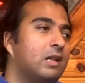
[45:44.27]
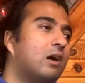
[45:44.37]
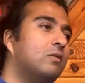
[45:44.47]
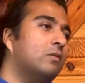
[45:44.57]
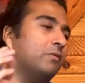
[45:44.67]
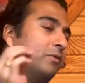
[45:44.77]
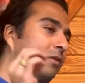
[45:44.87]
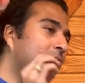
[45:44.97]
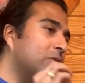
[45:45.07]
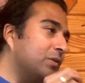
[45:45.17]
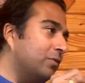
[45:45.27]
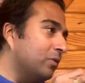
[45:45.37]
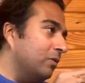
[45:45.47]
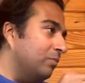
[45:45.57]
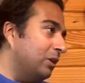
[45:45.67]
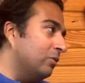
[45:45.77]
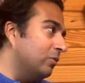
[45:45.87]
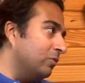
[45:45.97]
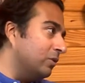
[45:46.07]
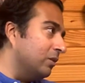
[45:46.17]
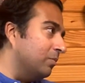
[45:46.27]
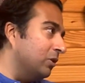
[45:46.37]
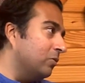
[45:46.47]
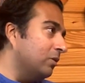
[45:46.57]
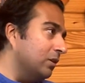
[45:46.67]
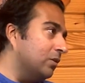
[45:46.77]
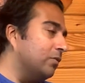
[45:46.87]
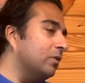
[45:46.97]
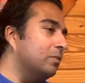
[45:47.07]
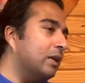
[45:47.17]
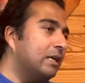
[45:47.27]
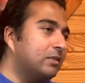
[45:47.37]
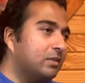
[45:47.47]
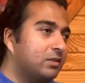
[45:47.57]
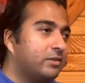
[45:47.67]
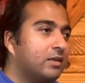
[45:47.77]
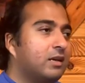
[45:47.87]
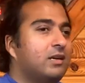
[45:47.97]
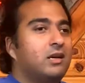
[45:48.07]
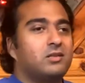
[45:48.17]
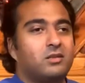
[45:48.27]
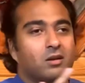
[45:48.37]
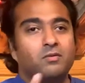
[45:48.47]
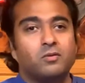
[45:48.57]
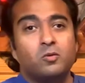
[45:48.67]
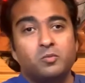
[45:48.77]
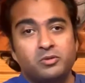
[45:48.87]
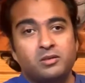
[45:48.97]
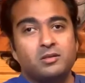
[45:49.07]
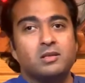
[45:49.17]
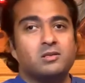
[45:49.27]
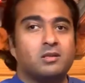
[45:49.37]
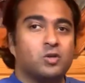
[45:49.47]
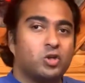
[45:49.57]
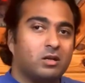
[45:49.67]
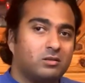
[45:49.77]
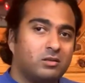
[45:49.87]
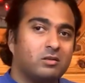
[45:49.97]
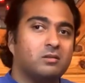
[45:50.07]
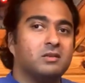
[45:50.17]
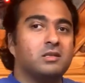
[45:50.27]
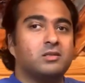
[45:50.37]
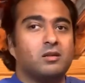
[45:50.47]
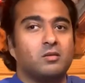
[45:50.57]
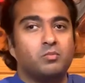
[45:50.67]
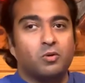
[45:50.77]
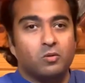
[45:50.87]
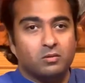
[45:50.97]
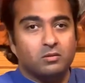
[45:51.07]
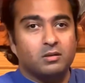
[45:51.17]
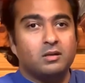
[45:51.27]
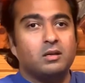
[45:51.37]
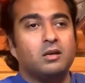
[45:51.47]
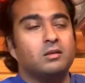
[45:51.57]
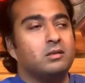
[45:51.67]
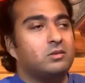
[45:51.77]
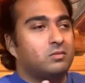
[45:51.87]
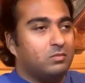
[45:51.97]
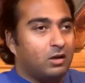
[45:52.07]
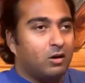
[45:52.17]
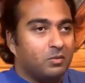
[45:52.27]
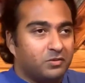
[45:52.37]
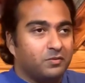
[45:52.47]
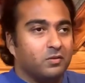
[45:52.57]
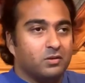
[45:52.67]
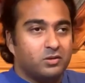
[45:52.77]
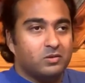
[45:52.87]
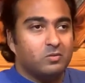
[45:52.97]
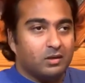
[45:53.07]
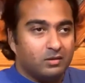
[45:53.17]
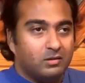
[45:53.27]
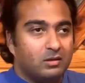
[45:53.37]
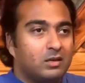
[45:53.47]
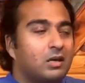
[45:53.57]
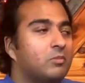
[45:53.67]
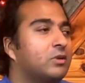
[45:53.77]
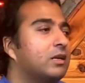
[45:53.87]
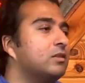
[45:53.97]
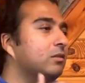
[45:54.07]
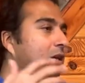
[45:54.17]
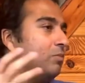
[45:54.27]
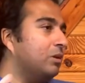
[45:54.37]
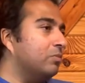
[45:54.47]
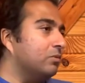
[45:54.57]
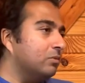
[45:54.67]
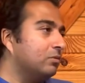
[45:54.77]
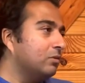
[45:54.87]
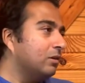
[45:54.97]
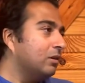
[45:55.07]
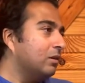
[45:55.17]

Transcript: Now, of, of course, for the bhikkhus and the bhikkhunis, for the monastics, it's their robes, it's their shelter, it's their bowl, it's their alms food, and so on. But as lay people,